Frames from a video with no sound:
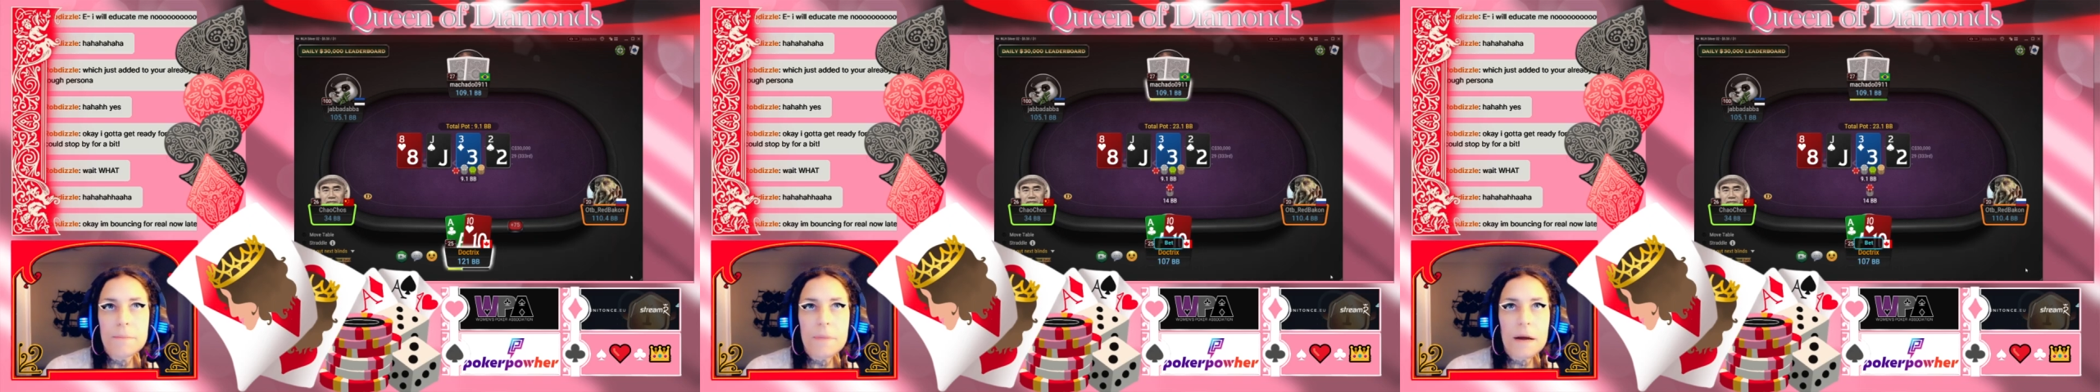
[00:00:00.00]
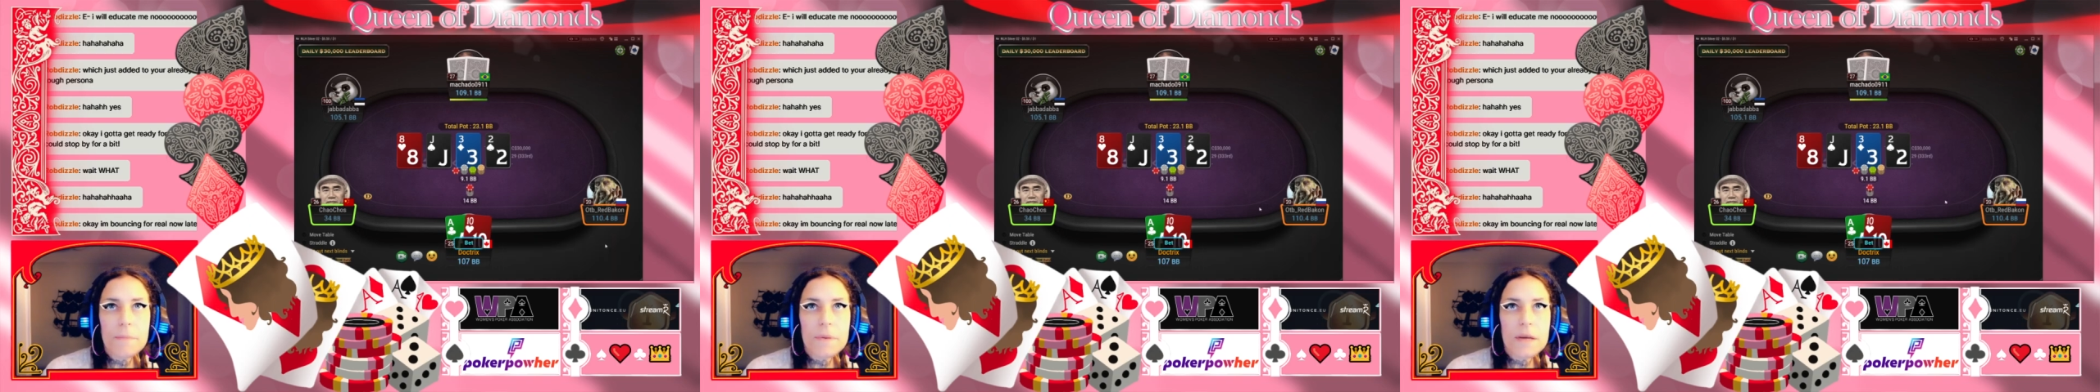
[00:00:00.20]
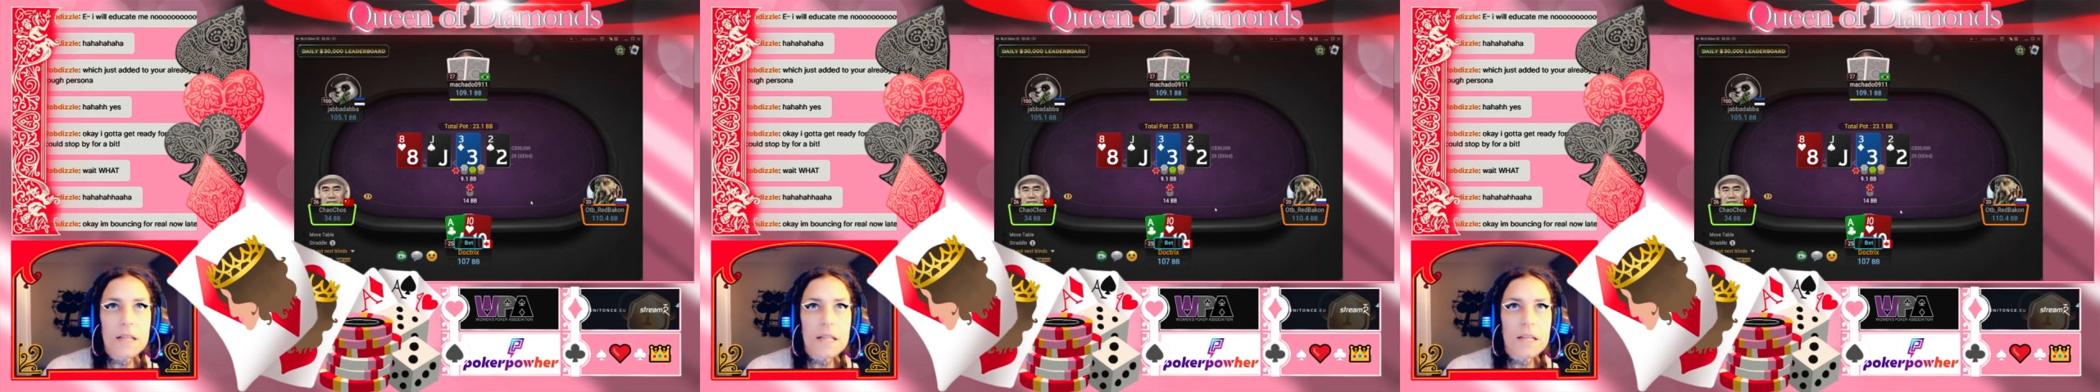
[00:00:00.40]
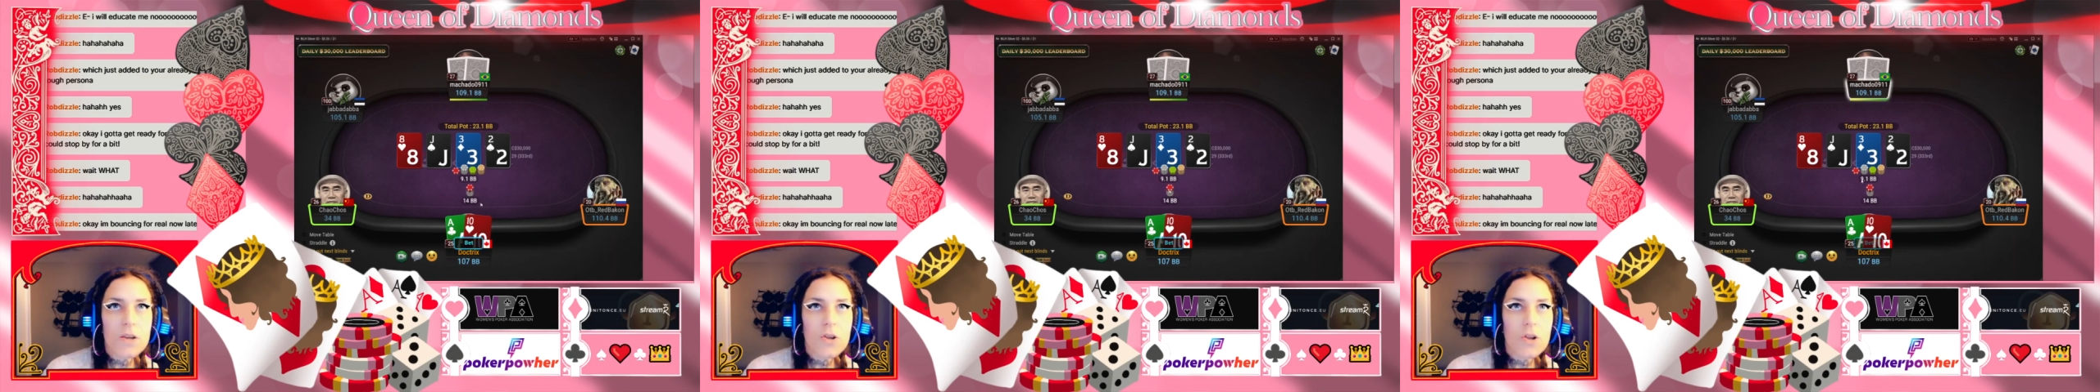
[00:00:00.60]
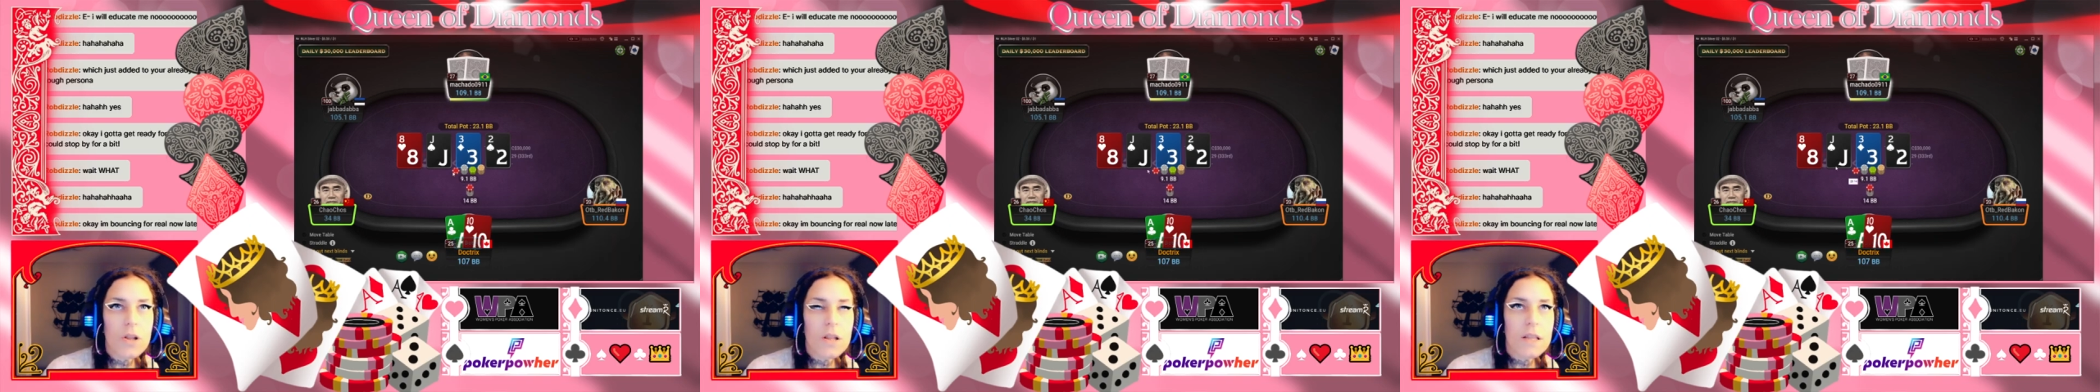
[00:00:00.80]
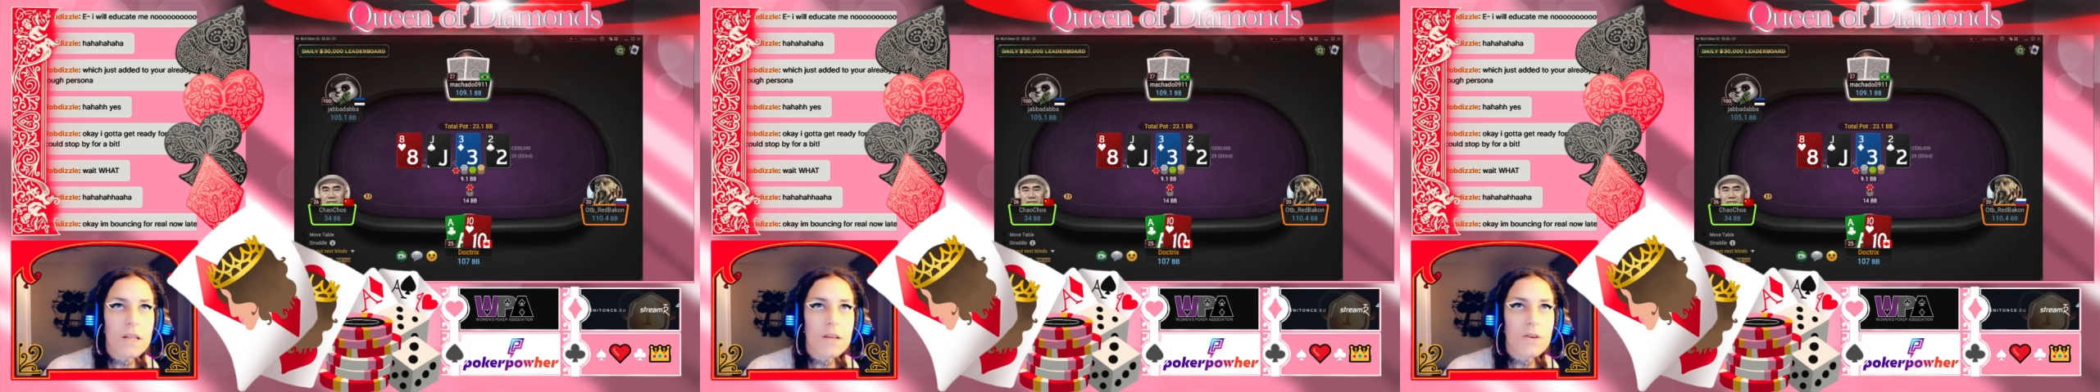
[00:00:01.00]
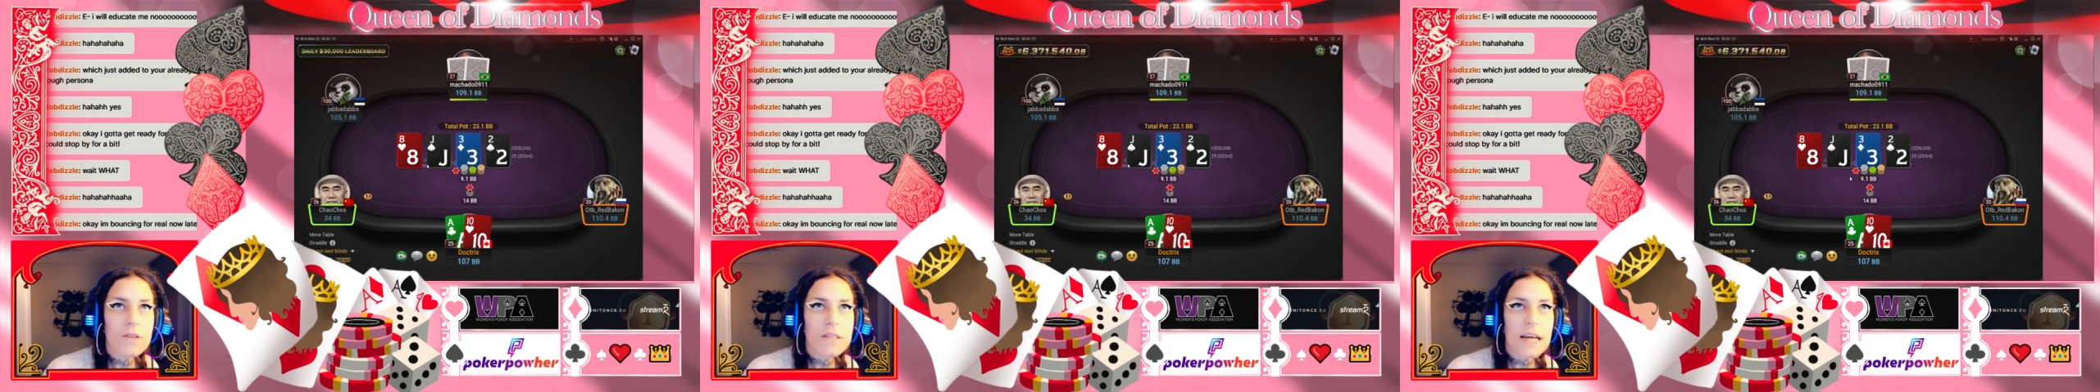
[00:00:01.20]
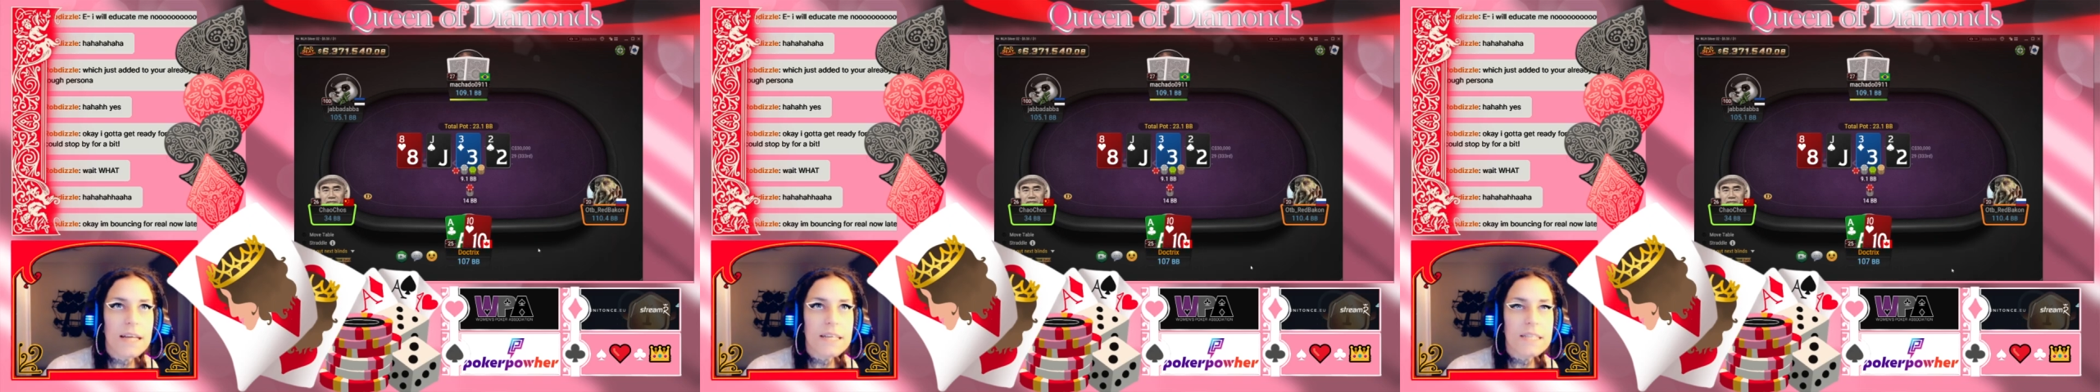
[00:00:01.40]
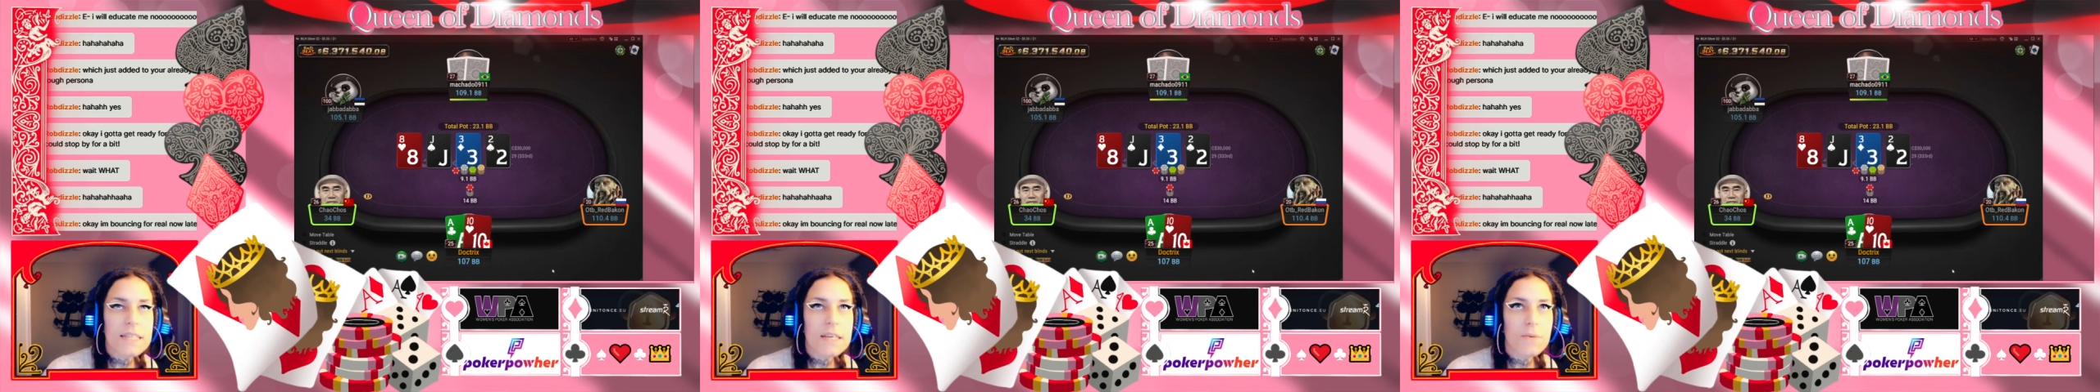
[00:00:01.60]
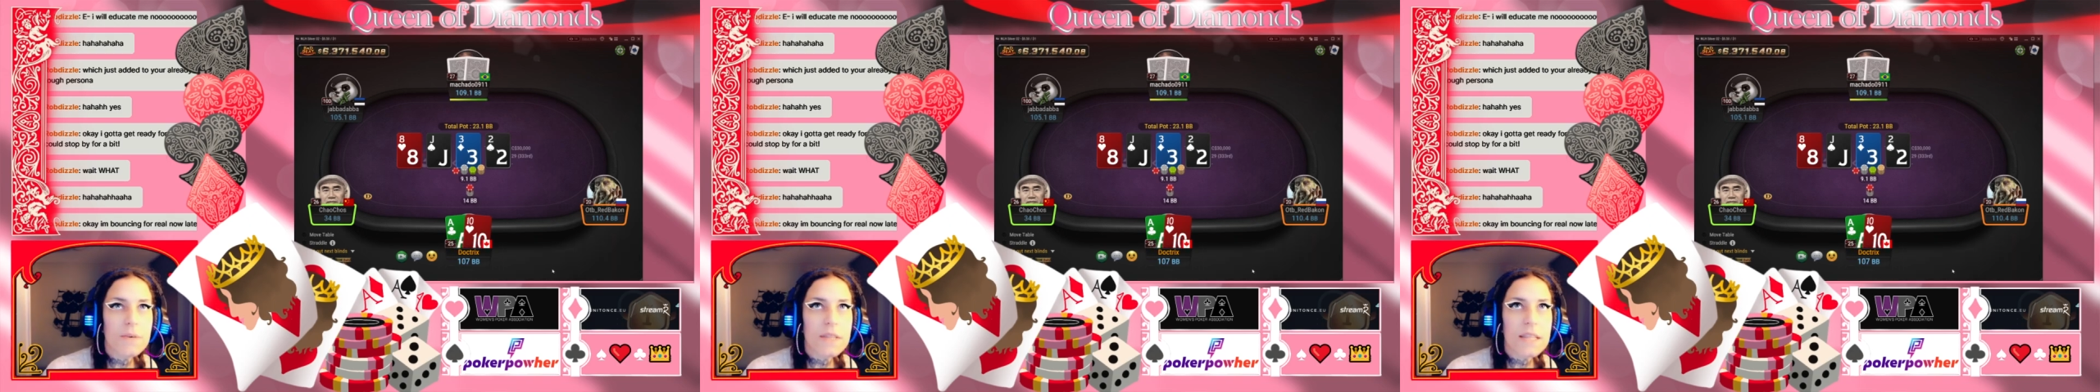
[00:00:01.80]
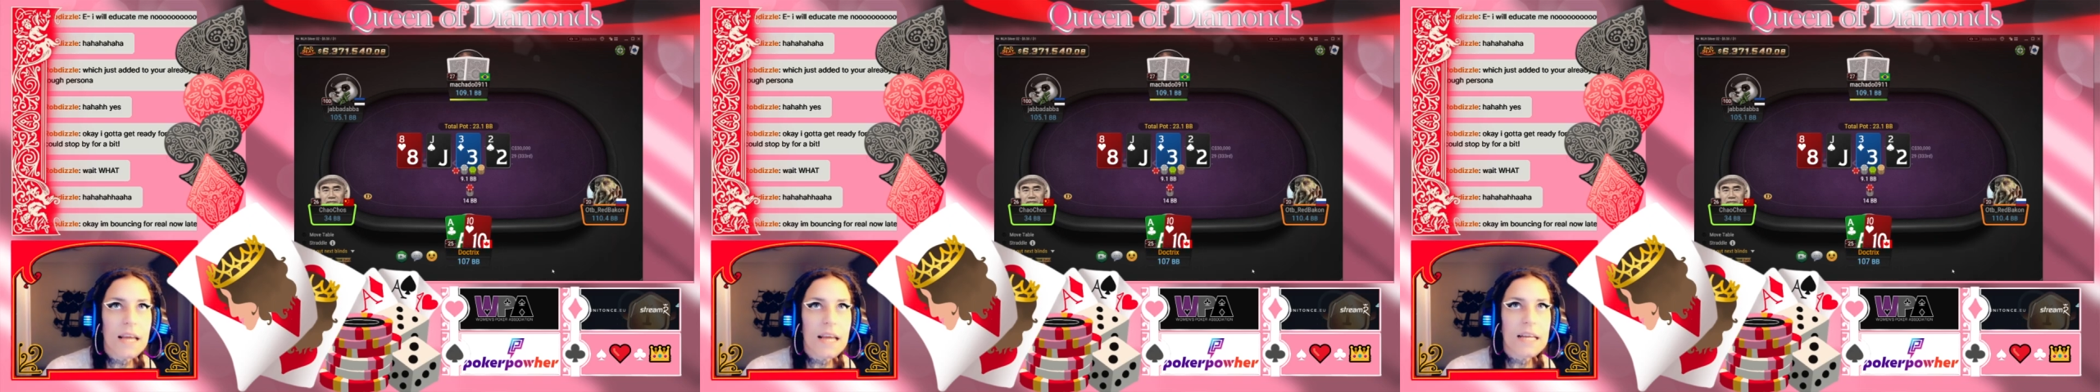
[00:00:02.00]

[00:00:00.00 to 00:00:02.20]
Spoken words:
might be a little dicey with the